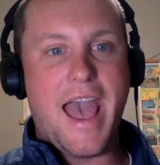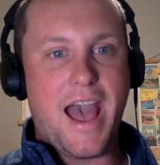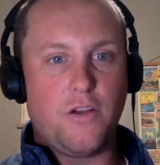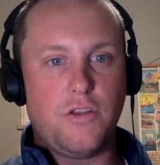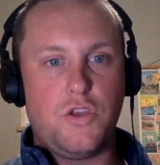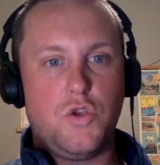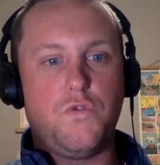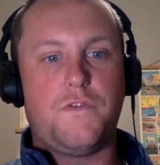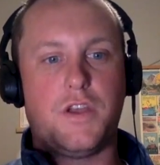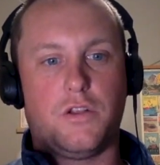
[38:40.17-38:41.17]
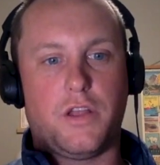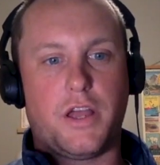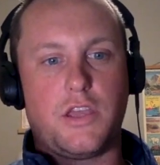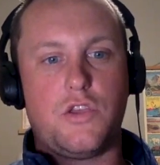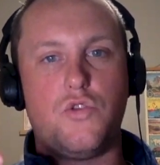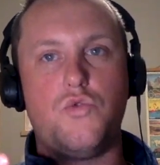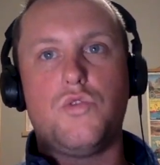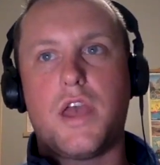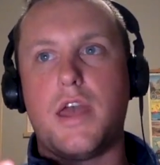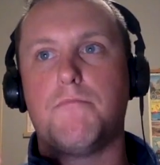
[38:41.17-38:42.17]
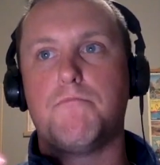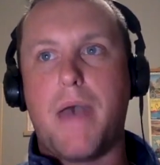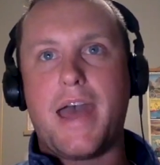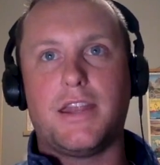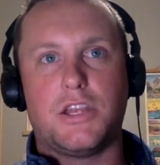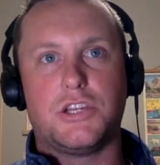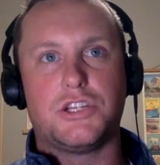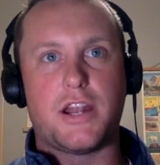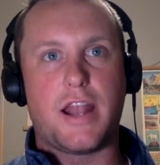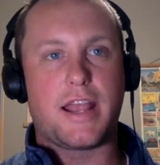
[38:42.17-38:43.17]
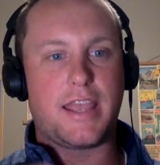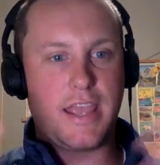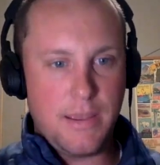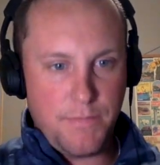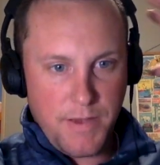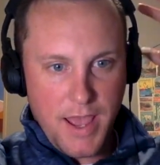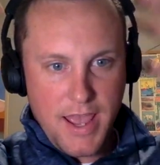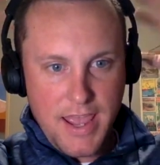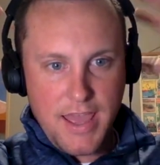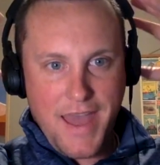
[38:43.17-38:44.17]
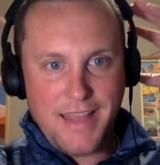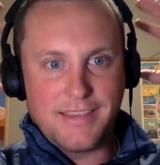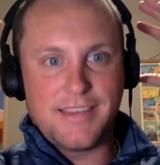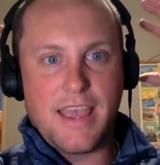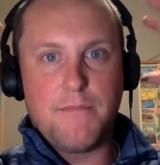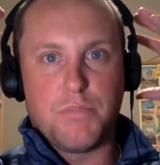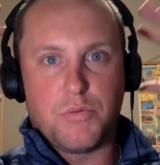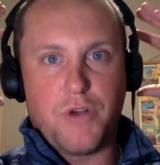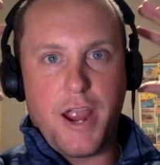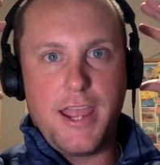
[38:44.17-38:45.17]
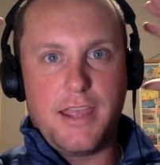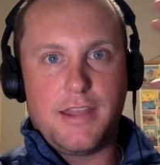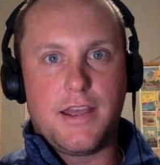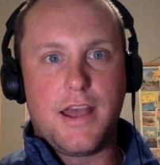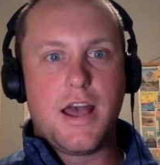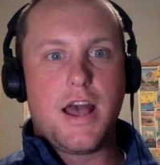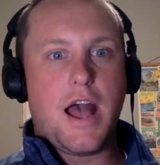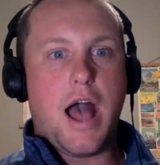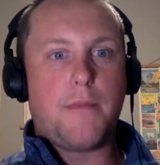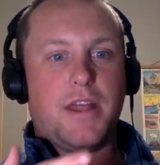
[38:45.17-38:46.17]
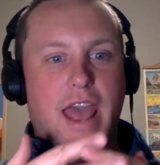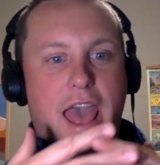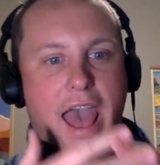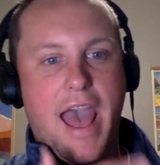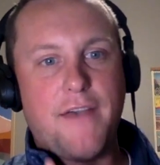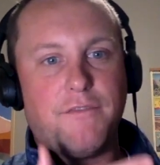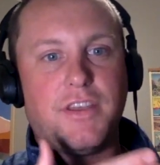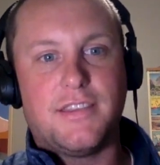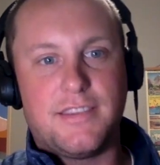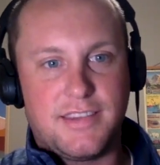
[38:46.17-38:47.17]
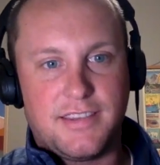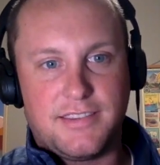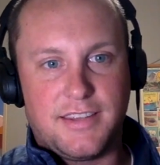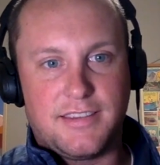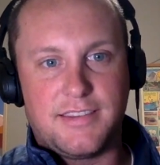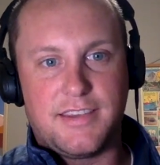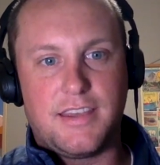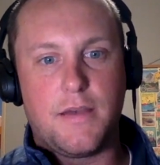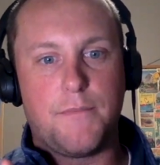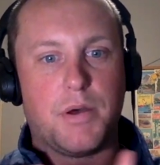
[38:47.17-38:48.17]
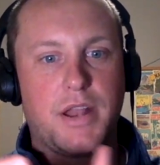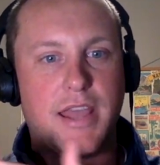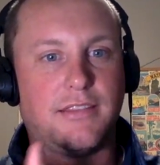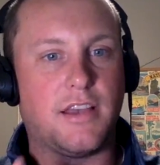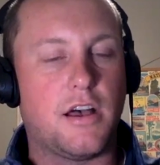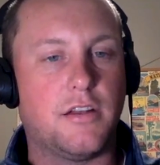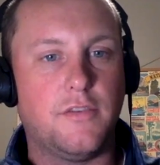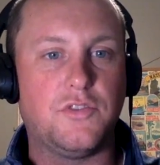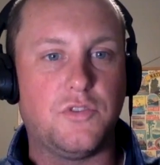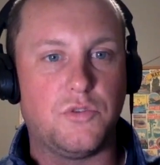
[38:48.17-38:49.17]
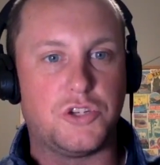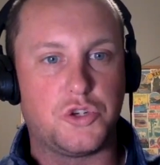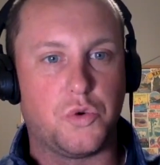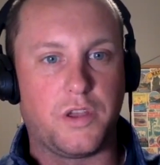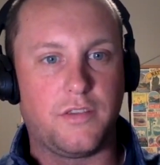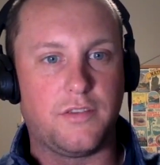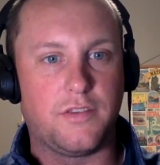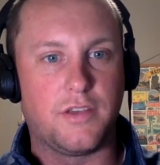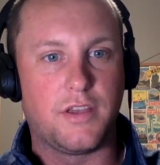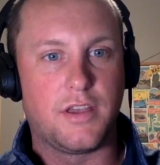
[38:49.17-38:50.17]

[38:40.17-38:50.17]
how do you feel like you can manage and keep in that same brain? I'm going to have consistency, but a ton of student choice.